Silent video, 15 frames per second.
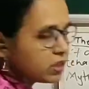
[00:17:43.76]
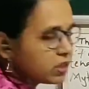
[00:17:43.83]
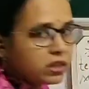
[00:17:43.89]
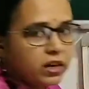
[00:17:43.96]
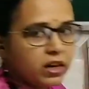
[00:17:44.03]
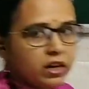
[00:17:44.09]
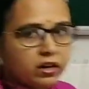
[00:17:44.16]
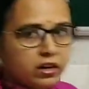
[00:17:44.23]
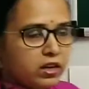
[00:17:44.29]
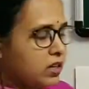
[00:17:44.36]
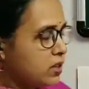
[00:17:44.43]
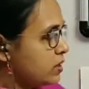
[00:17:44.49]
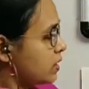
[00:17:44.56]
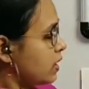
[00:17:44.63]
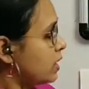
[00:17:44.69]
those trunks,
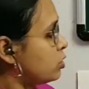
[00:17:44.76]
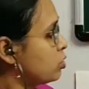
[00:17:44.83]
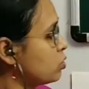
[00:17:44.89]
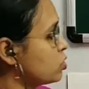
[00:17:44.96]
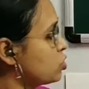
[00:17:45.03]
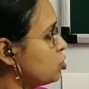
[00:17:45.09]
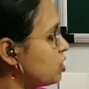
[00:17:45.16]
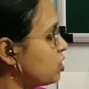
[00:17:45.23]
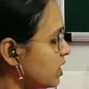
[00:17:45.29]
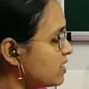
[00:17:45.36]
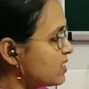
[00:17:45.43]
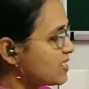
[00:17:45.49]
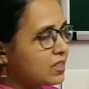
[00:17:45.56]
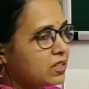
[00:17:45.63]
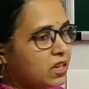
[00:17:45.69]
they reveal the
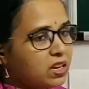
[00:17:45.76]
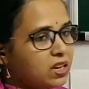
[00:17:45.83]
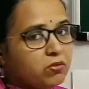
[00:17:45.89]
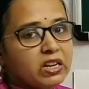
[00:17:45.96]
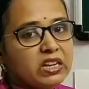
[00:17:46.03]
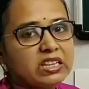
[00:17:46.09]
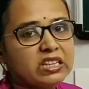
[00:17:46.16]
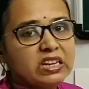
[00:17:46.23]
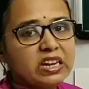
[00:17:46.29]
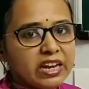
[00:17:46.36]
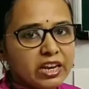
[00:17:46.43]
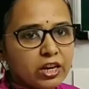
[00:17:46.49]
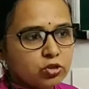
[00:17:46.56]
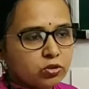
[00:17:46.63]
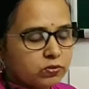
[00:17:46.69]
age of the tree.
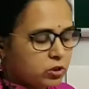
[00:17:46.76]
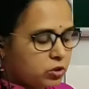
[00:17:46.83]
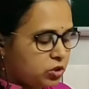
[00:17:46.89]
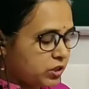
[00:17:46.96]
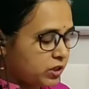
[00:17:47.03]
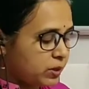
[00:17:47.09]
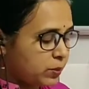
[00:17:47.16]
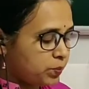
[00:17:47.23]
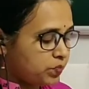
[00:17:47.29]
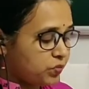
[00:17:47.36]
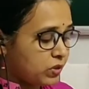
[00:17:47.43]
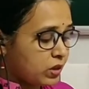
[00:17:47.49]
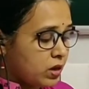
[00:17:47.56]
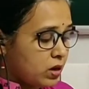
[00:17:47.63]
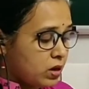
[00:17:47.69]
As
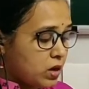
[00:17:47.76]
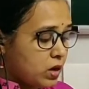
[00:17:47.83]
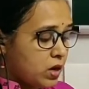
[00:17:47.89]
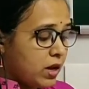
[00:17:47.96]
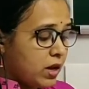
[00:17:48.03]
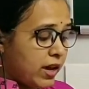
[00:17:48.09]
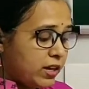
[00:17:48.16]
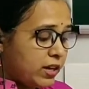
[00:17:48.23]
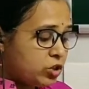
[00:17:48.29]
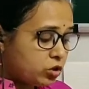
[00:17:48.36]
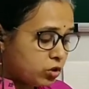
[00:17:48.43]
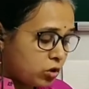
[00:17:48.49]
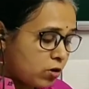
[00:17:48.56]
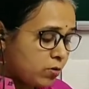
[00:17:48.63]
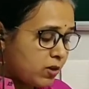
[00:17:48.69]
raw mythology
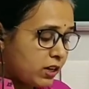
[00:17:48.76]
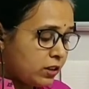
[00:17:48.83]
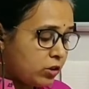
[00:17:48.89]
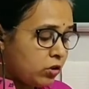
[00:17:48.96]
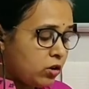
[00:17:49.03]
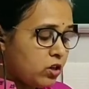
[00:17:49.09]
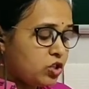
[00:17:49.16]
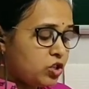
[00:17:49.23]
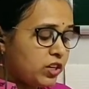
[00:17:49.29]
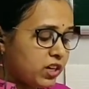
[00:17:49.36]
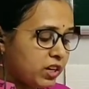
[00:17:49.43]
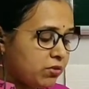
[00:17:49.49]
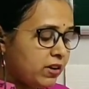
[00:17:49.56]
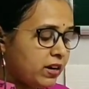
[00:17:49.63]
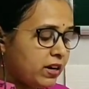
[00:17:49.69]
revealed
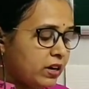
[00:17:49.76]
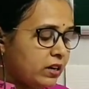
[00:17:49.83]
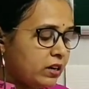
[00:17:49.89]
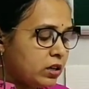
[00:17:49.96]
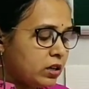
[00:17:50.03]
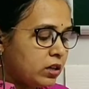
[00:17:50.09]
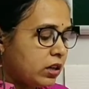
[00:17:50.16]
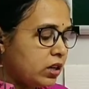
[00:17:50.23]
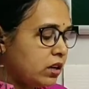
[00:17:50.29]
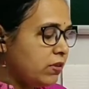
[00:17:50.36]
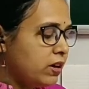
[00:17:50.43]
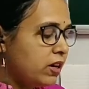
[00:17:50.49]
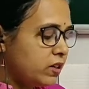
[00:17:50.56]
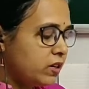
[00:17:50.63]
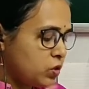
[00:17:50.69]
is to open up.